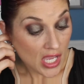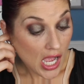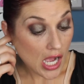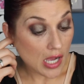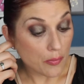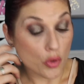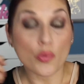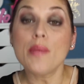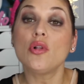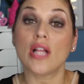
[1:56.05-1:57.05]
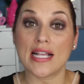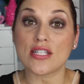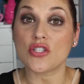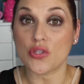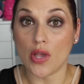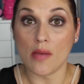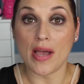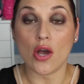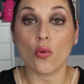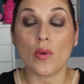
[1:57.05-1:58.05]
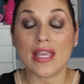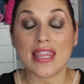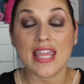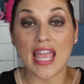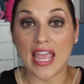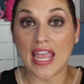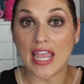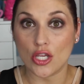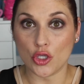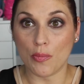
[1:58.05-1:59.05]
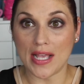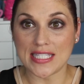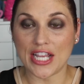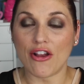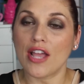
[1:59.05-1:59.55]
Rimmel has also come out with a new mascara,